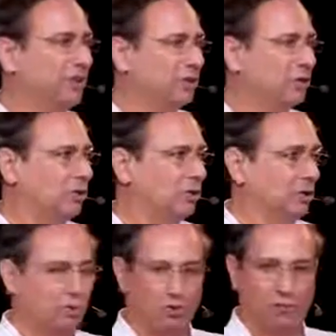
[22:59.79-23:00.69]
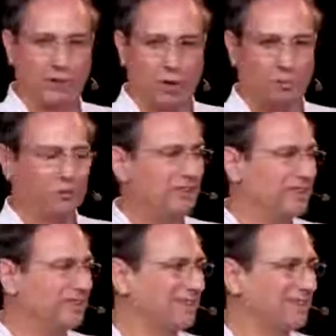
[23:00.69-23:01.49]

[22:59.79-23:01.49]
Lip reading: a code that will run optimized